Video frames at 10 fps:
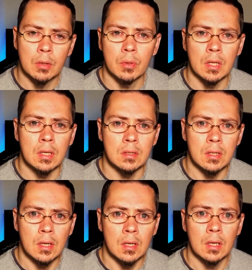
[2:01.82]
with it
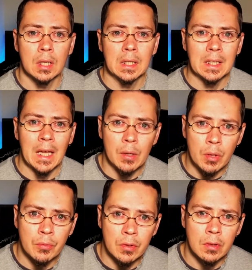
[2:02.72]
inside.
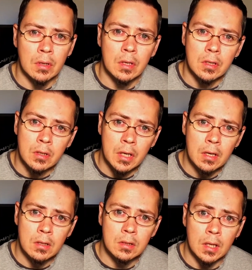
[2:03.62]
However, your
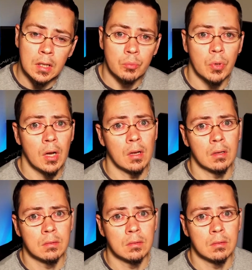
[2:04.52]
heater's like, bruh,